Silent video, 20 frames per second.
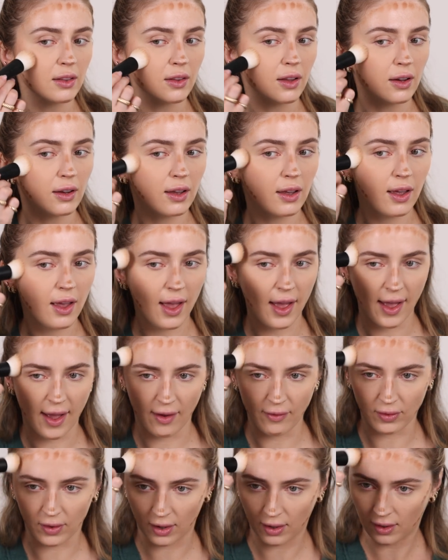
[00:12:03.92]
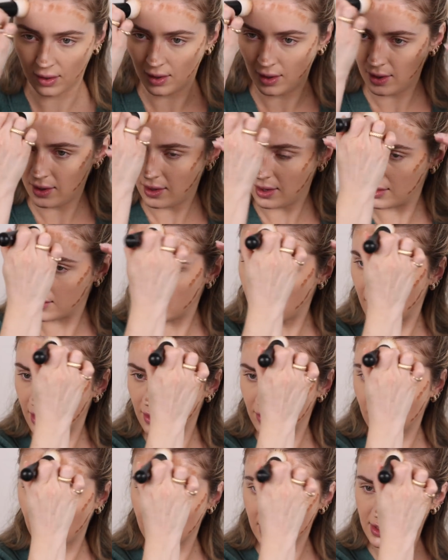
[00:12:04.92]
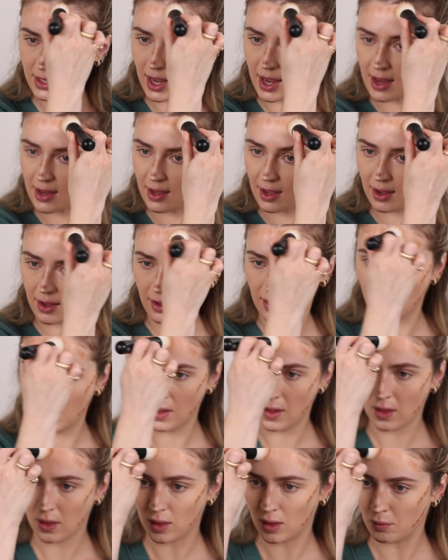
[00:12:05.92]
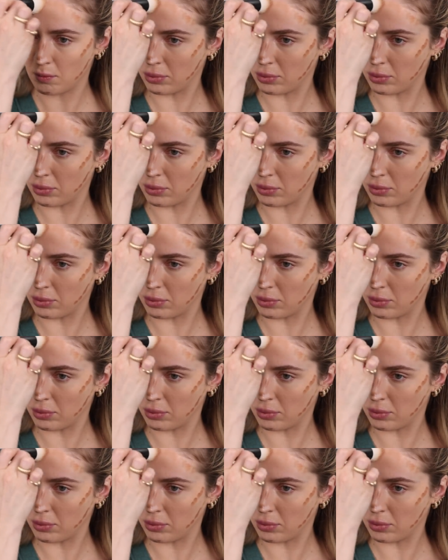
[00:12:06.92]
look ever. It's kind of like taking the